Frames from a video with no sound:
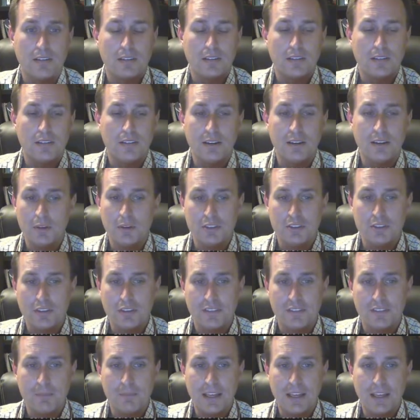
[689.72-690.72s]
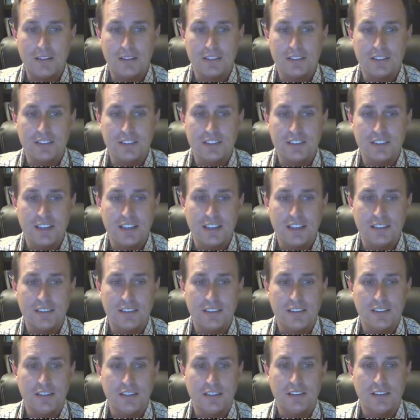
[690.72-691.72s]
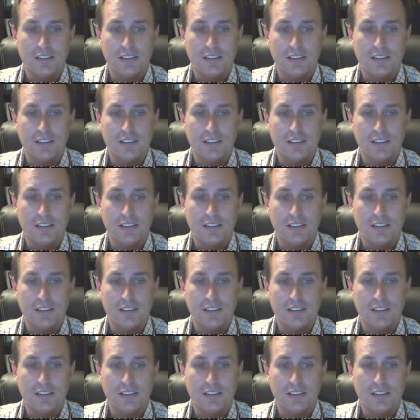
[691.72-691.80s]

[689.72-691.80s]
Then once you have that balance set,